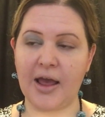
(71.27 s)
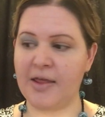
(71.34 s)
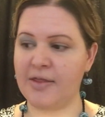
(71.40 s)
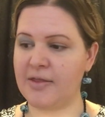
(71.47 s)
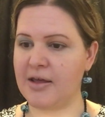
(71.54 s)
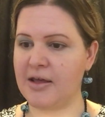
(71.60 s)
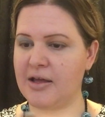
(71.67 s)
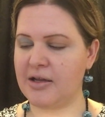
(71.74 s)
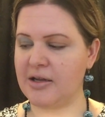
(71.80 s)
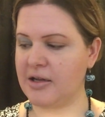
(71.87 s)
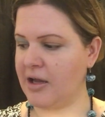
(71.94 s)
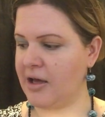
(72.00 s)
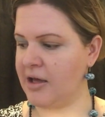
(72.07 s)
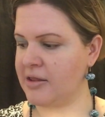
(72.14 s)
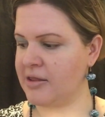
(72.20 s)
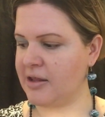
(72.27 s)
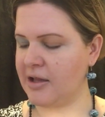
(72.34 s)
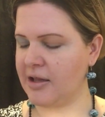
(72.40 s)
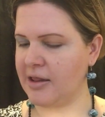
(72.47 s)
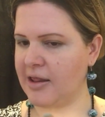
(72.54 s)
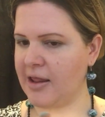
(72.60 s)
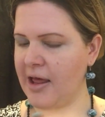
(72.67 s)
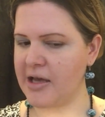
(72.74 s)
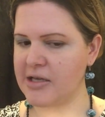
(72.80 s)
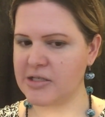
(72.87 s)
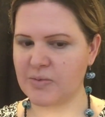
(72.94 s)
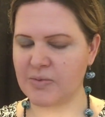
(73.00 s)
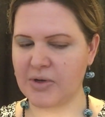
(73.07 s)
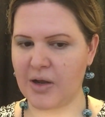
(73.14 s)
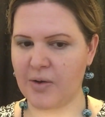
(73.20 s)
And then the
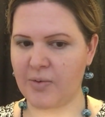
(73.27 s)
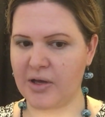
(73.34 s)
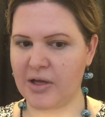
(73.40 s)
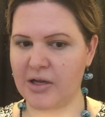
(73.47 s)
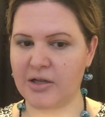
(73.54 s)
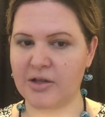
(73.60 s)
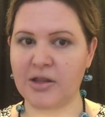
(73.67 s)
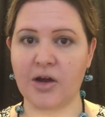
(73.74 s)
last one I went,